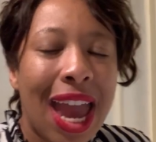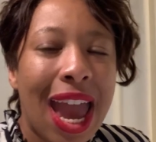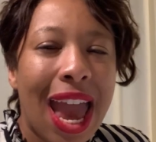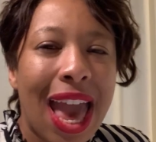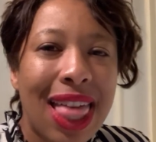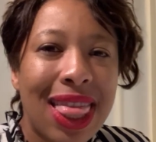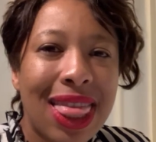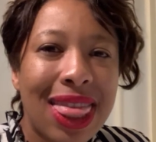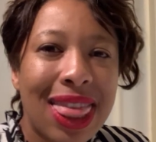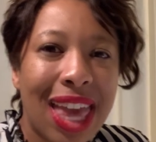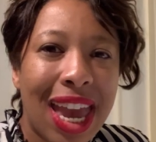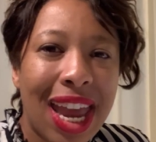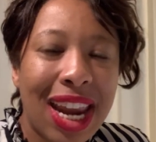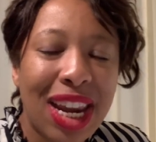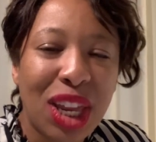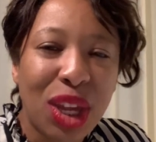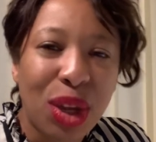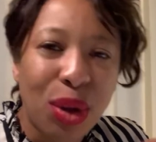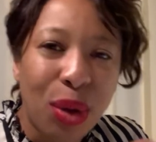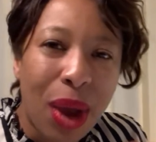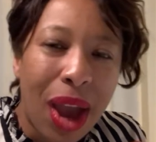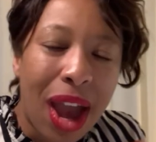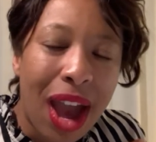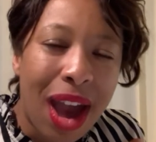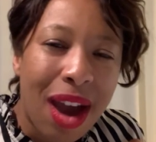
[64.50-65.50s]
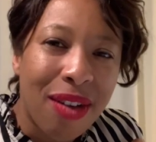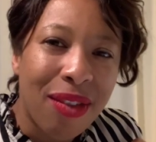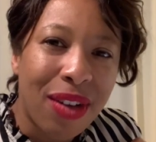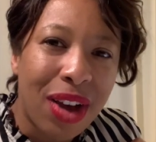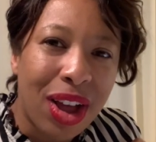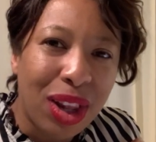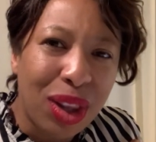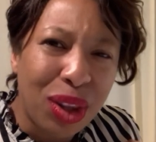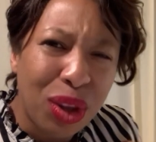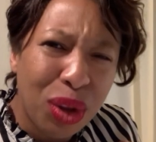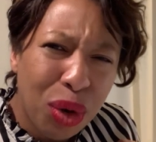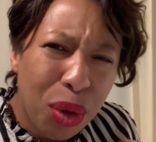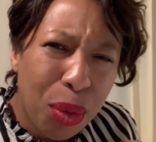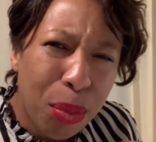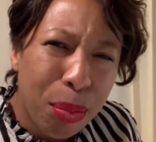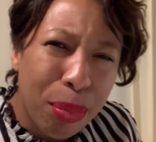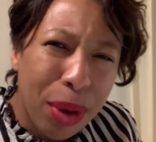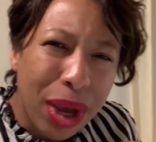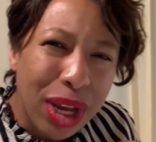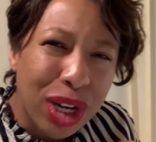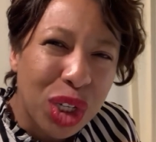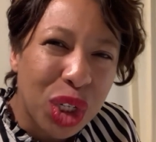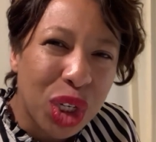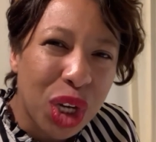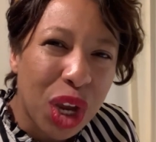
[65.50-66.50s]
and then you have a little
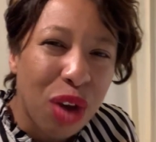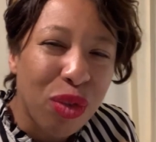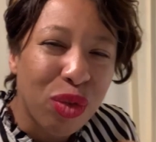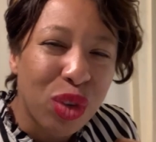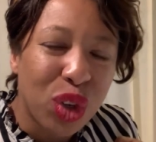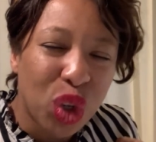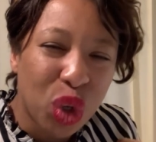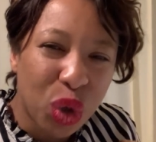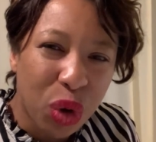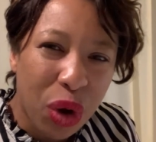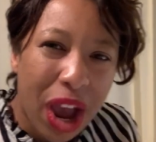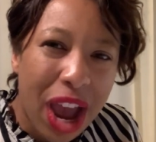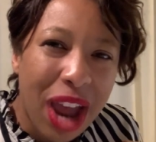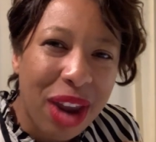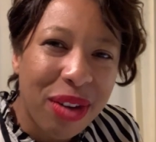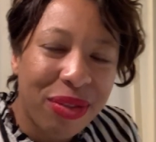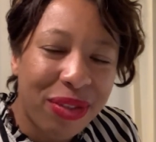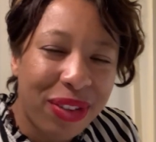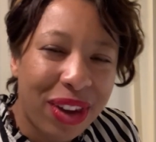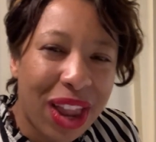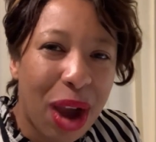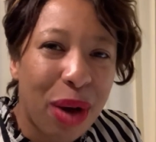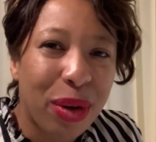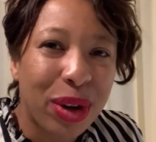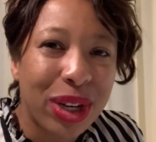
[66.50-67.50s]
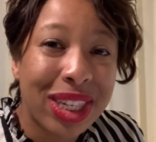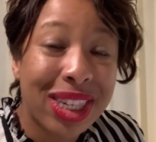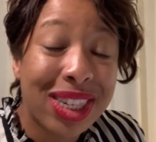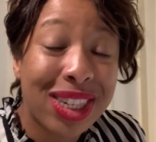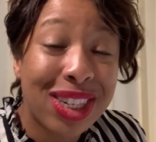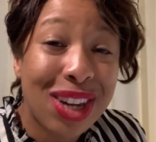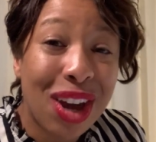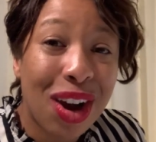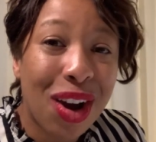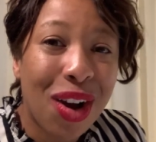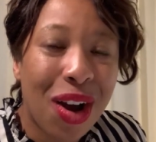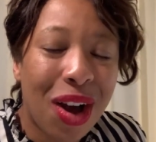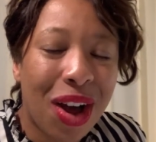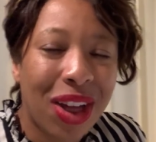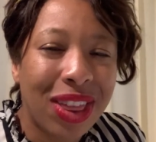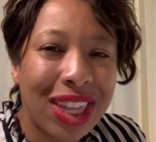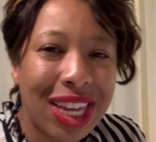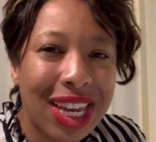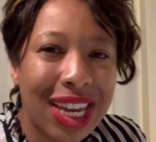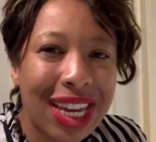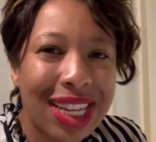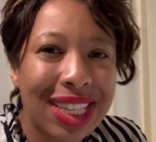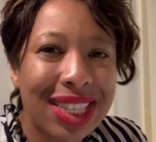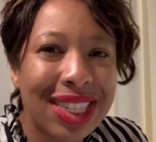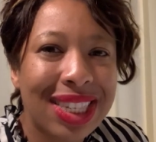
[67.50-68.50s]
bunch of dried flour stuck on the
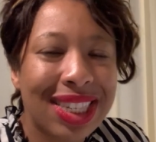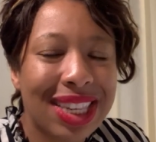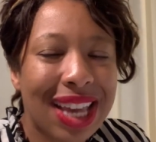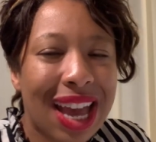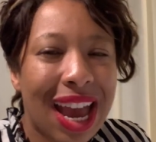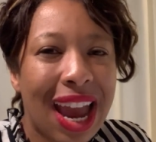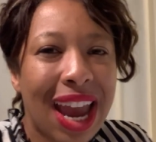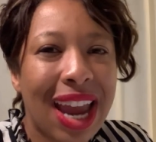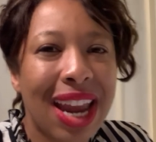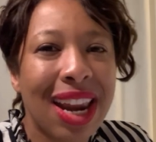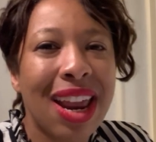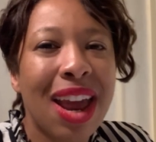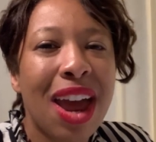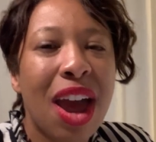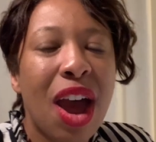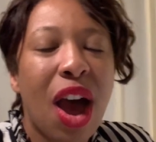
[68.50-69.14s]
inside